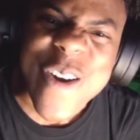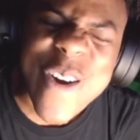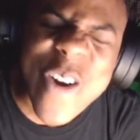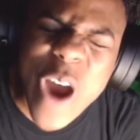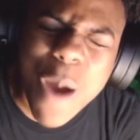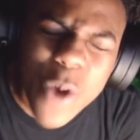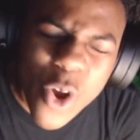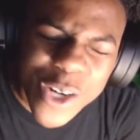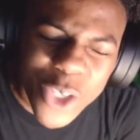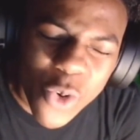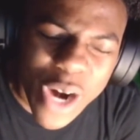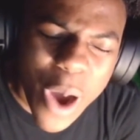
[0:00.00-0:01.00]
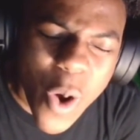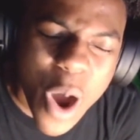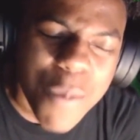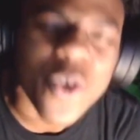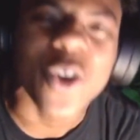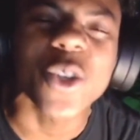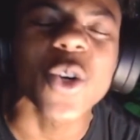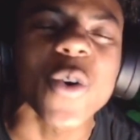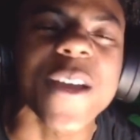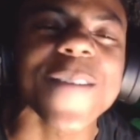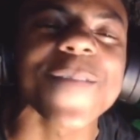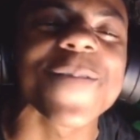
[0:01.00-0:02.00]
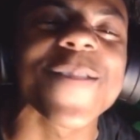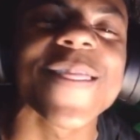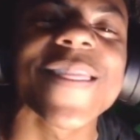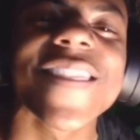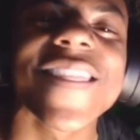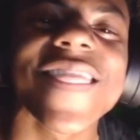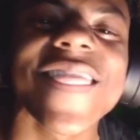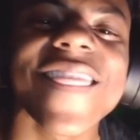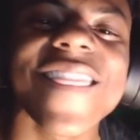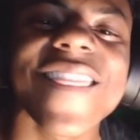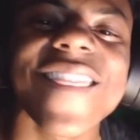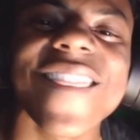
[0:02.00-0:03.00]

Oh, I'm gonna do it. Oh, I'm gonna do it. Yeah, I bet. I bet. Oh